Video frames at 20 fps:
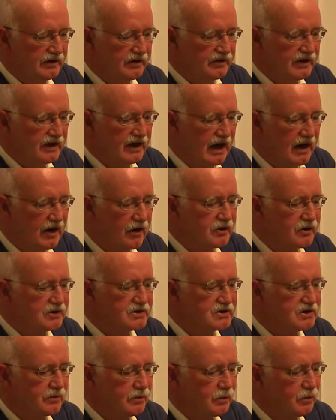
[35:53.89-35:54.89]
The
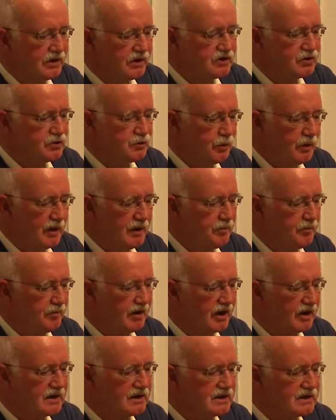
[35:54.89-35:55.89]
hours in which we
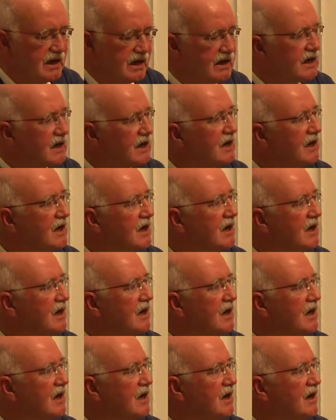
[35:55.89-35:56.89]
partake
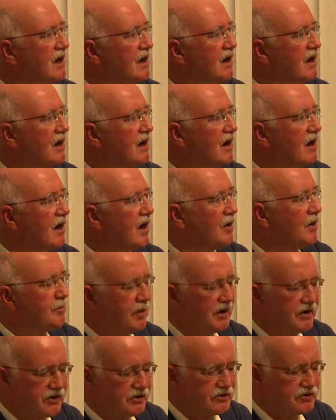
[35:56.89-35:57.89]
are
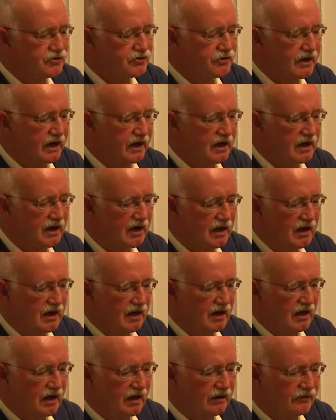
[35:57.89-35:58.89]
but a trick
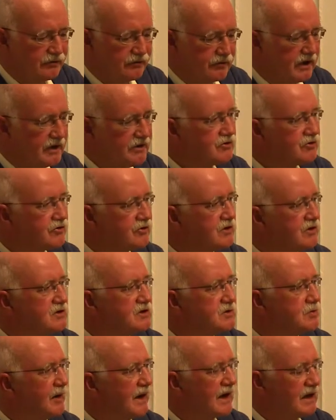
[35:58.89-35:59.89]
of
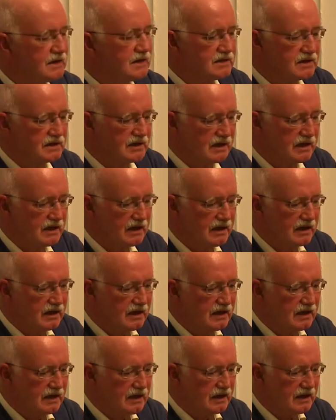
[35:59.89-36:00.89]
retrospect
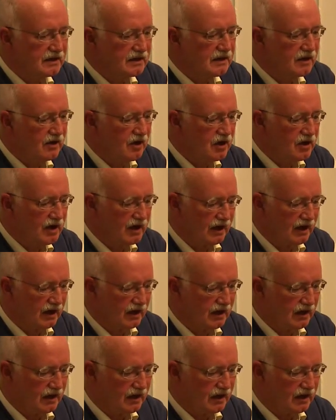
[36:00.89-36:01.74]
and longing.